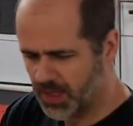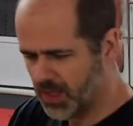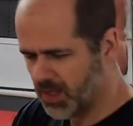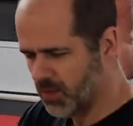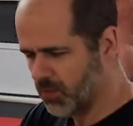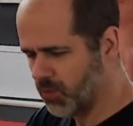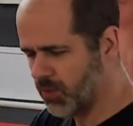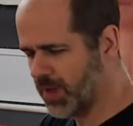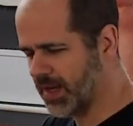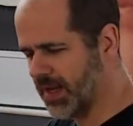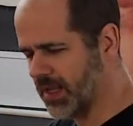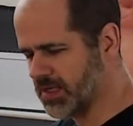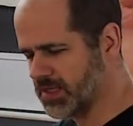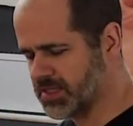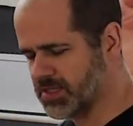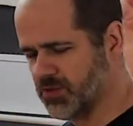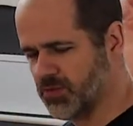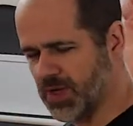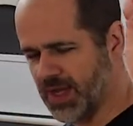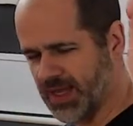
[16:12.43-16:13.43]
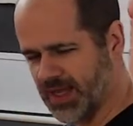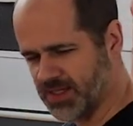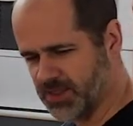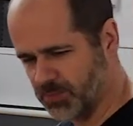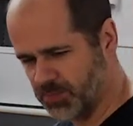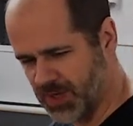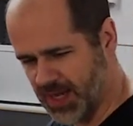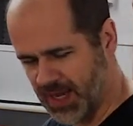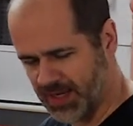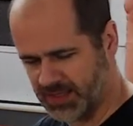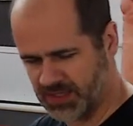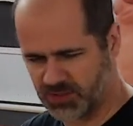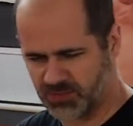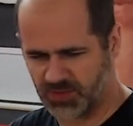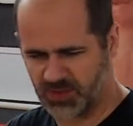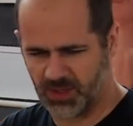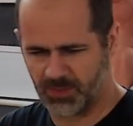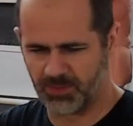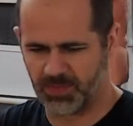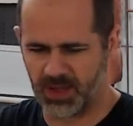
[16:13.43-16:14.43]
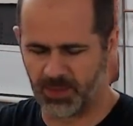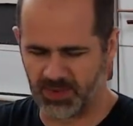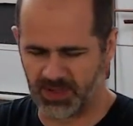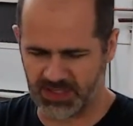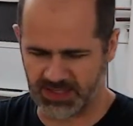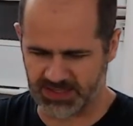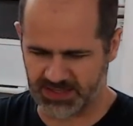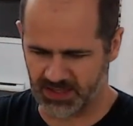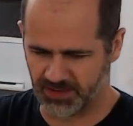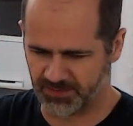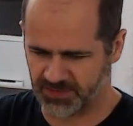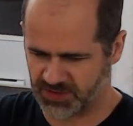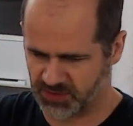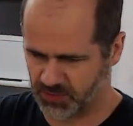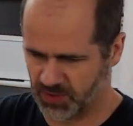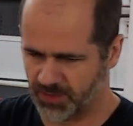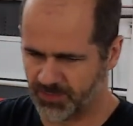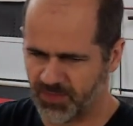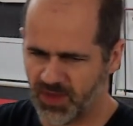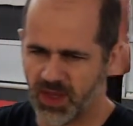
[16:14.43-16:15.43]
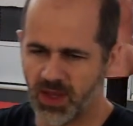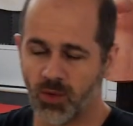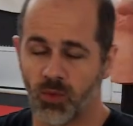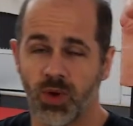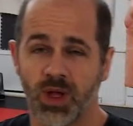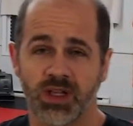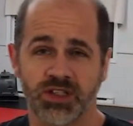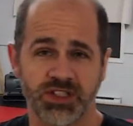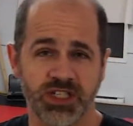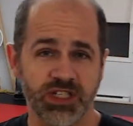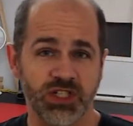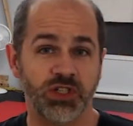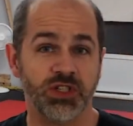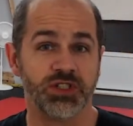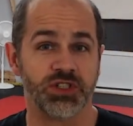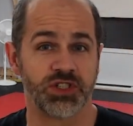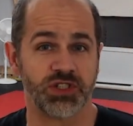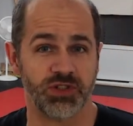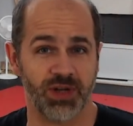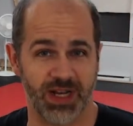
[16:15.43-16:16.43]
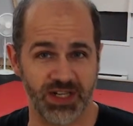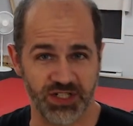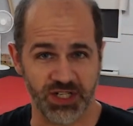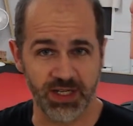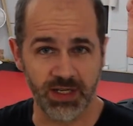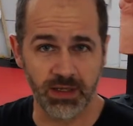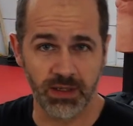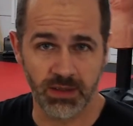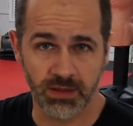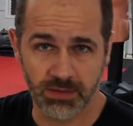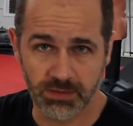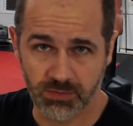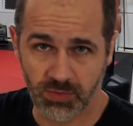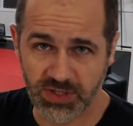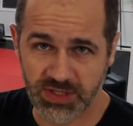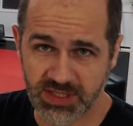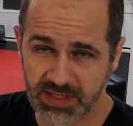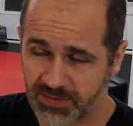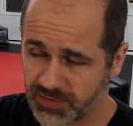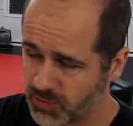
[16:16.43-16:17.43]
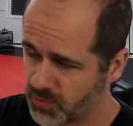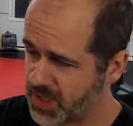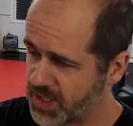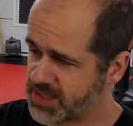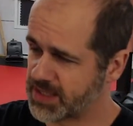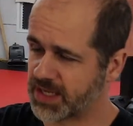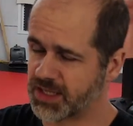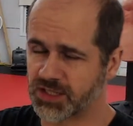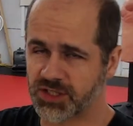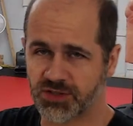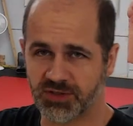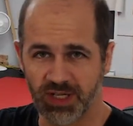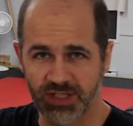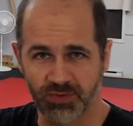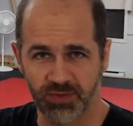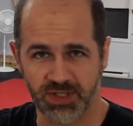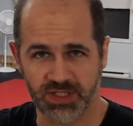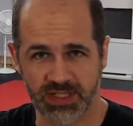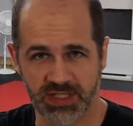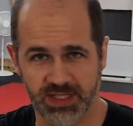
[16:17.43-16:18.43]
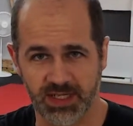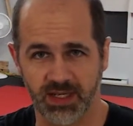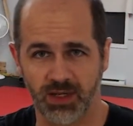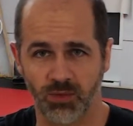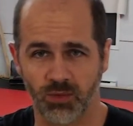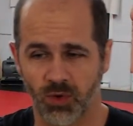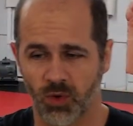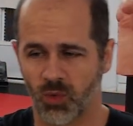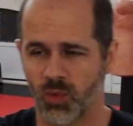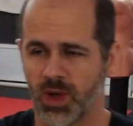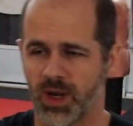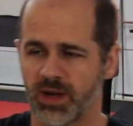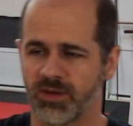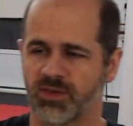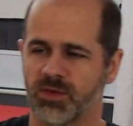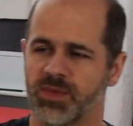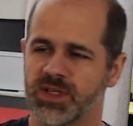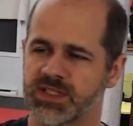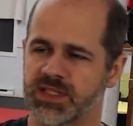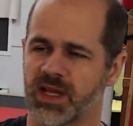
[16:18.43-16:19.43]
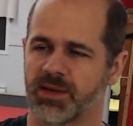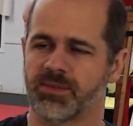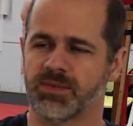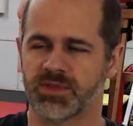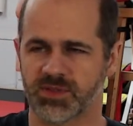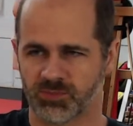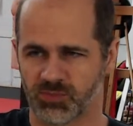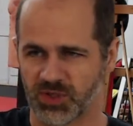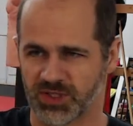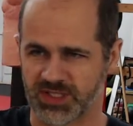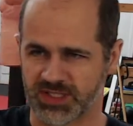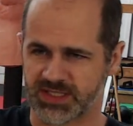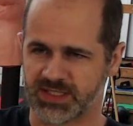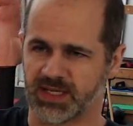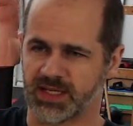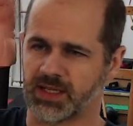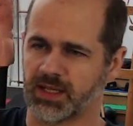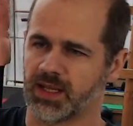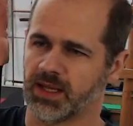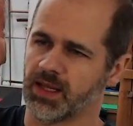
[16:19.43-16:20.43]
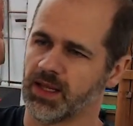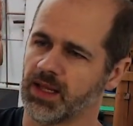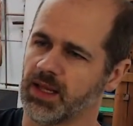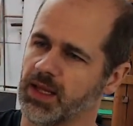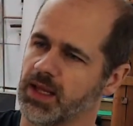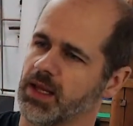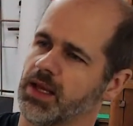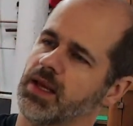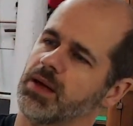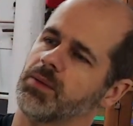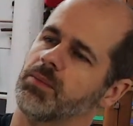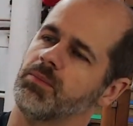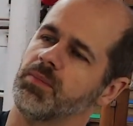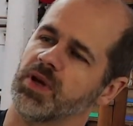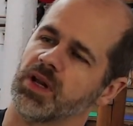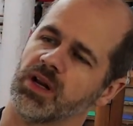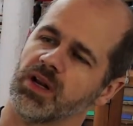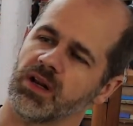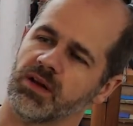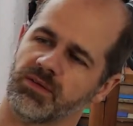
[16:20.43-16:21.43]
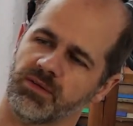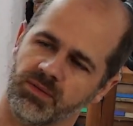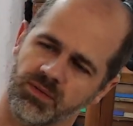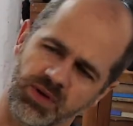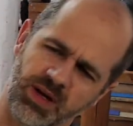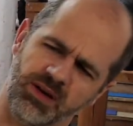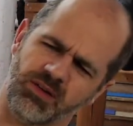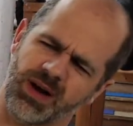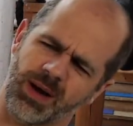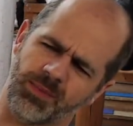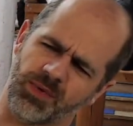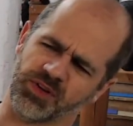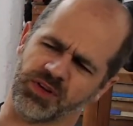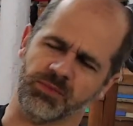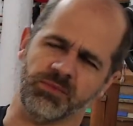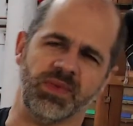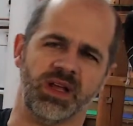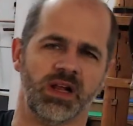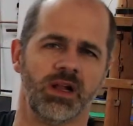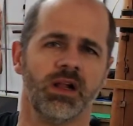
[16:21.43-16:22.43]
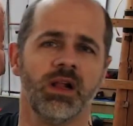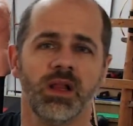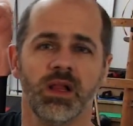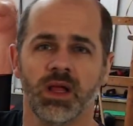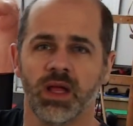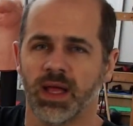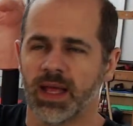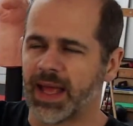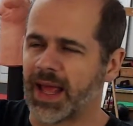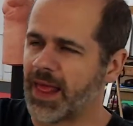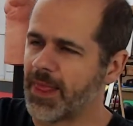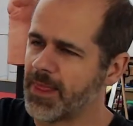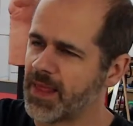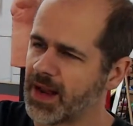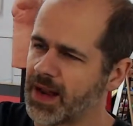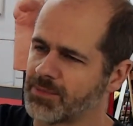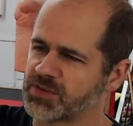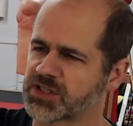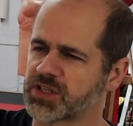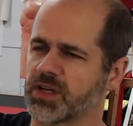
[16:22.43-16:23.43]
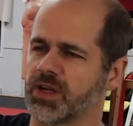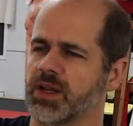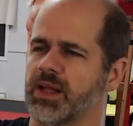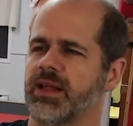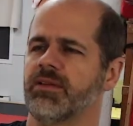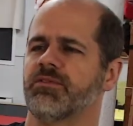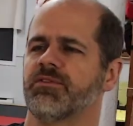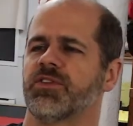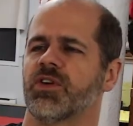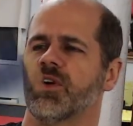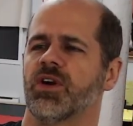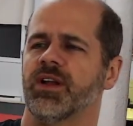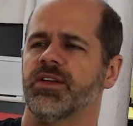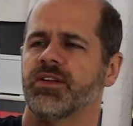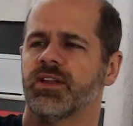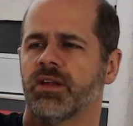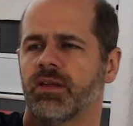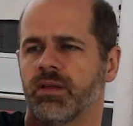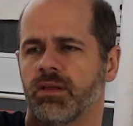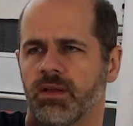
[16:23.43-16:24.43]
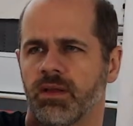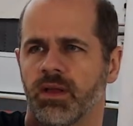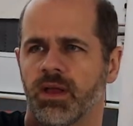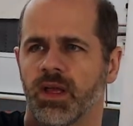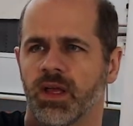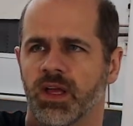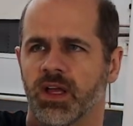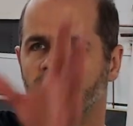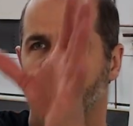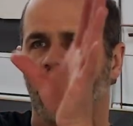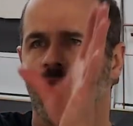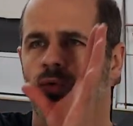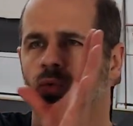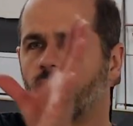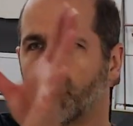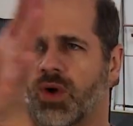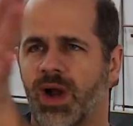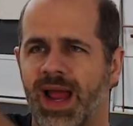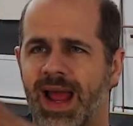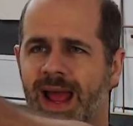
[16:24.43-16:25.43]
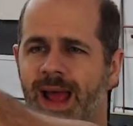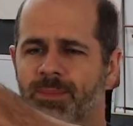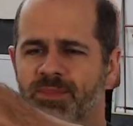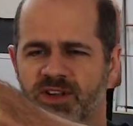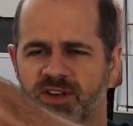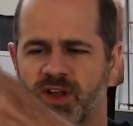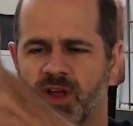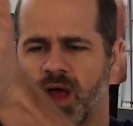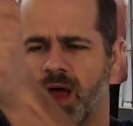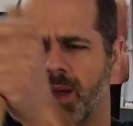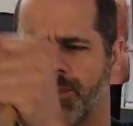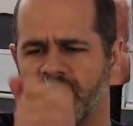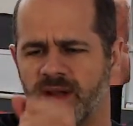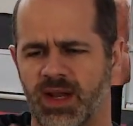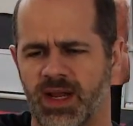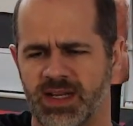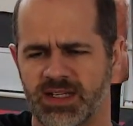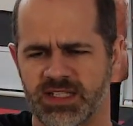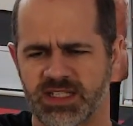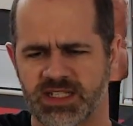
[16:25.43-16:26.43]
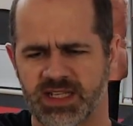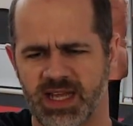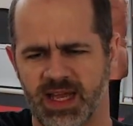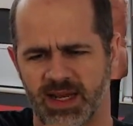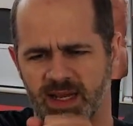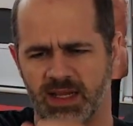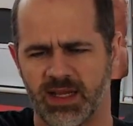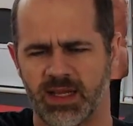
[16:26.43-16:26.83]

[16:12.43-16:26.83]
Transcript: what else do I get to practice when I'm by myself as well? Well, just good stretching. What's different ways I can stretch with a stick? Well, one of them is I put the stick I grab about the middle, and then I'm just going to invert it, grab the top, and I just kind of